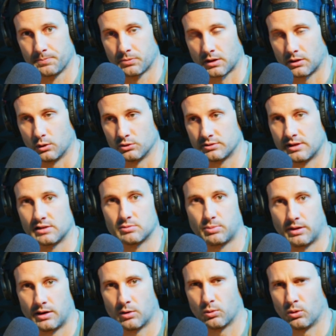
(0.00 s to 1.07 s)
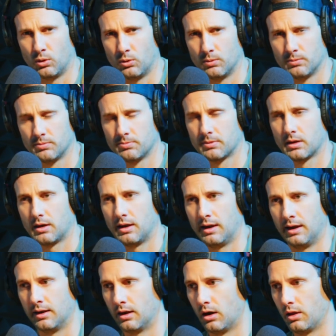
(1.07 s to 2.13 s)
Those things play a role.
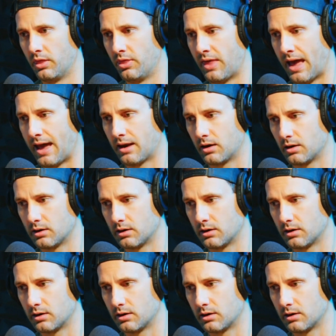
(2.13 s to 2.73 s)
And that